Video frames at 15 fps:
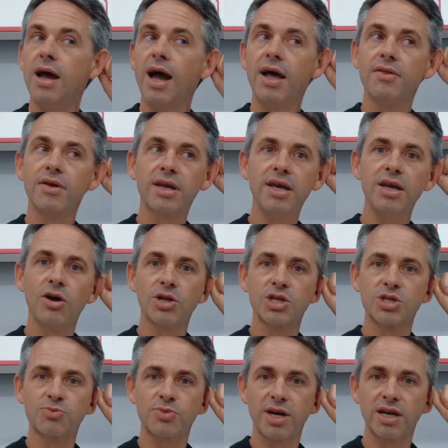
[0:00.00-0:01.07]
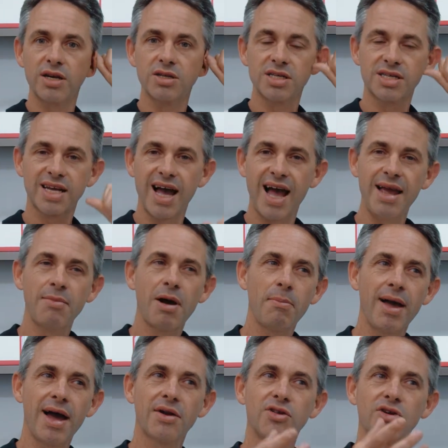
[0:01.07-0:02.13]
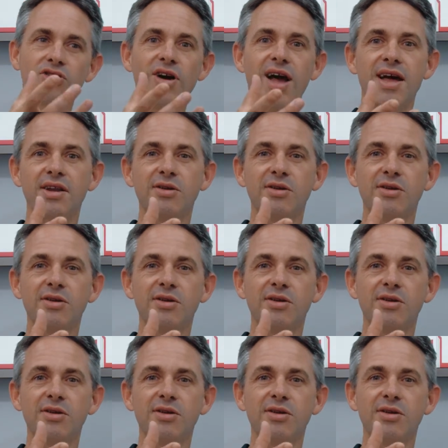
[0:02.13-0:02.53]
And the Gihon Spring just came up out of the ground.